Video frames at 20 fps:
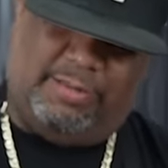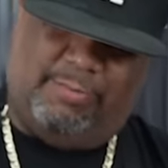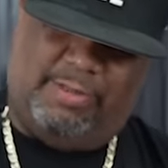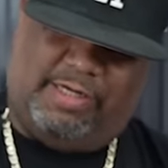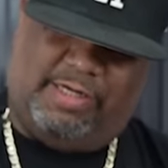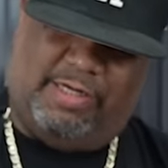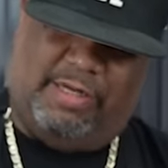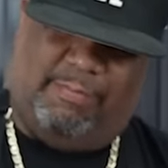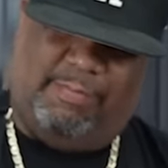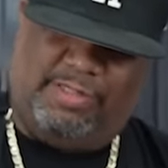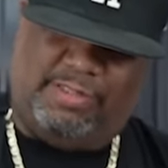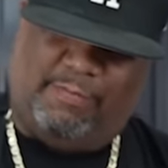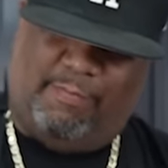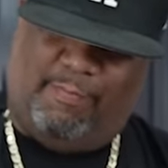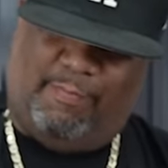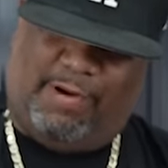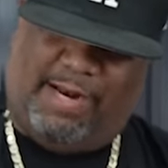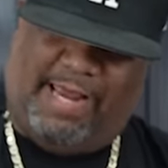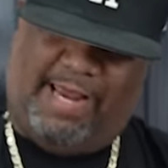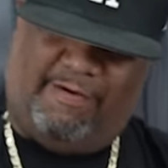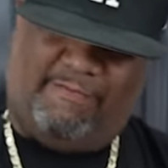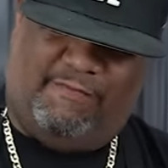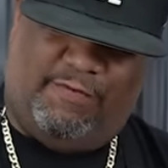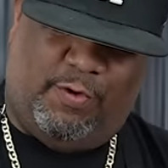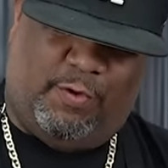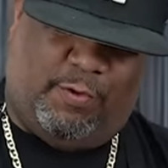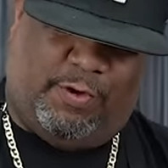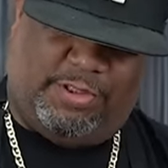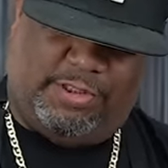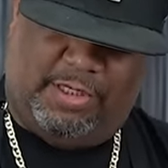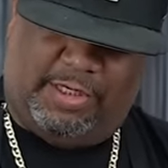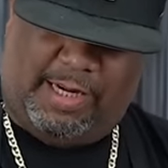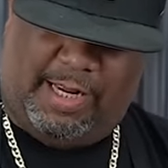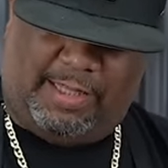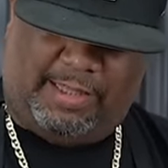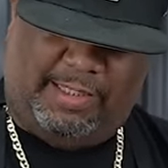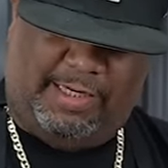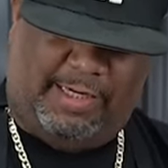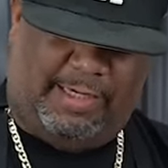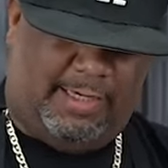them to cut me some black forest. Look
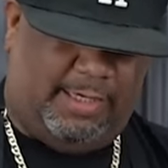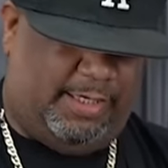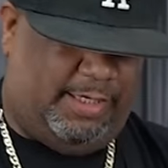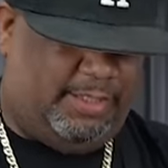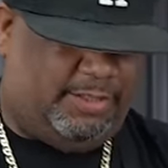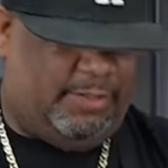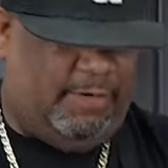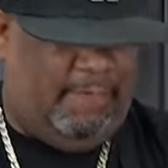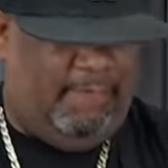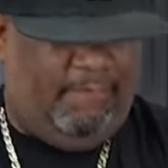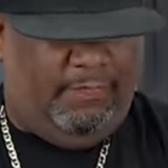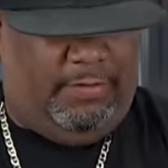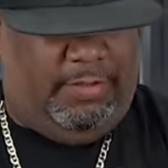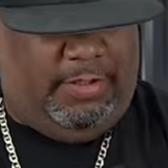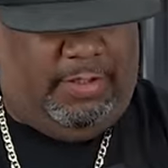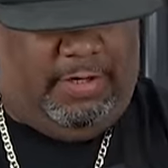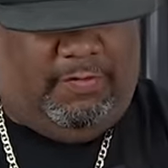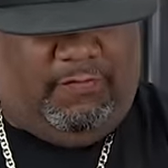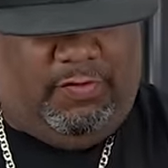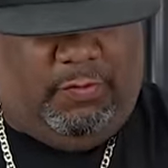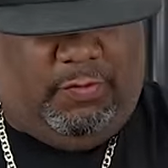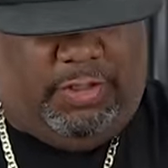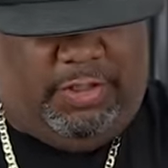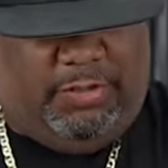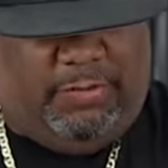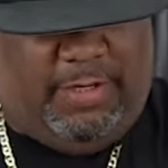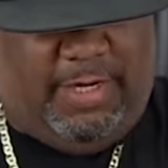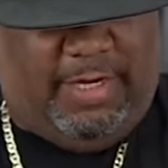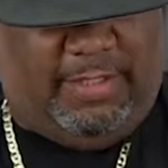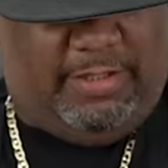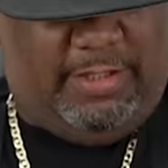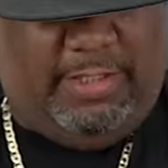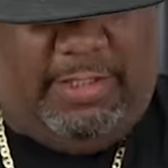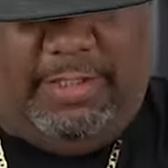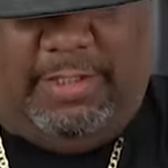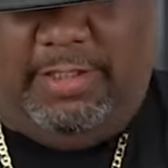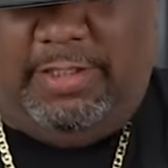how thin that is. If you want to know how thin it